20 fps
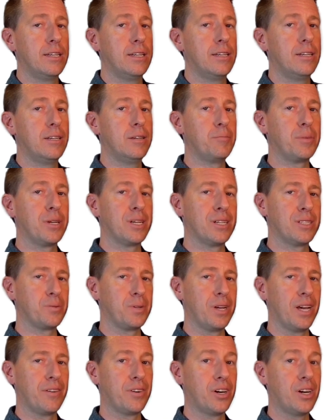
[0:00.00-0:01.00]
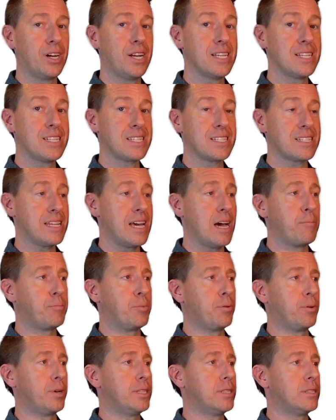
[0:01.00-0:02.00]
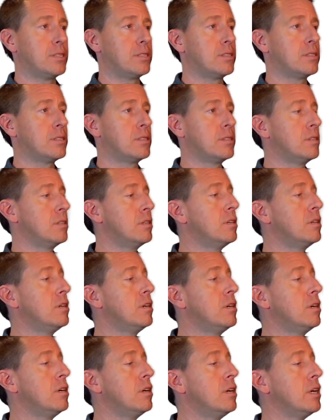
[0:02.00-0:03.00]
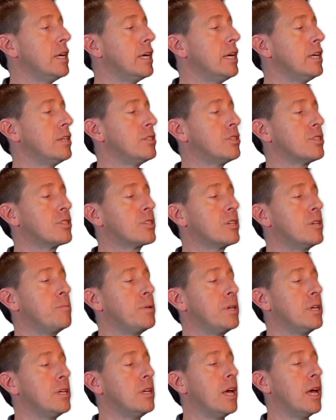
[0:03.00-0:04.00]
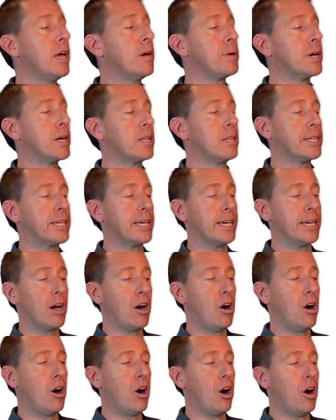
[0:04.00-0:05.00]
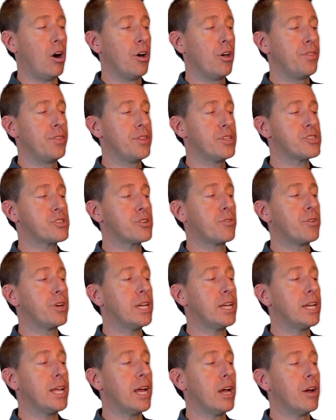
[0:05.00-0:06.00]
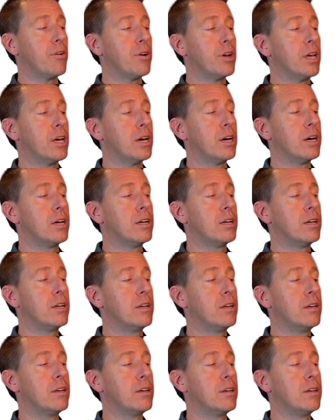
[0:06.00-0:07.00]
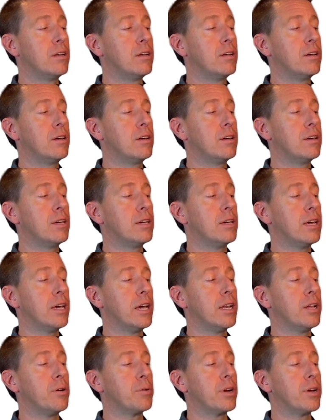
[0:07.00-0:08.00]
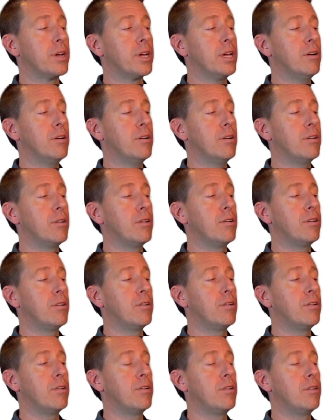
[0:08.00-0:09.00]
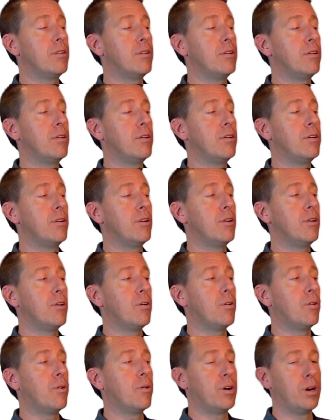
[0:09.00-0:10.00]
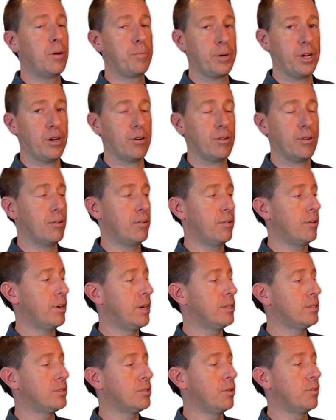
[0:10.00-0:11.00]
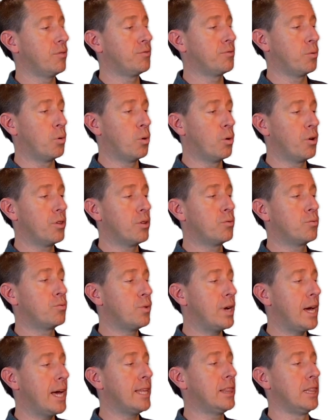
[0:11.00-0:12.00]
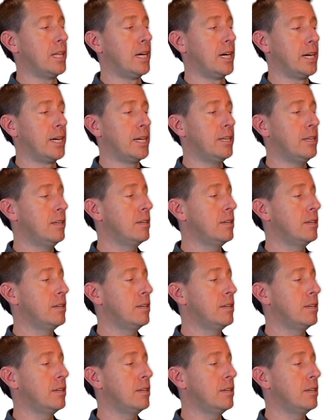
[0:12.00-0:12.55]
because we have our snap points. It's just going to be, am I clicking on the screen area anywhere here or up here, right? So for the red line,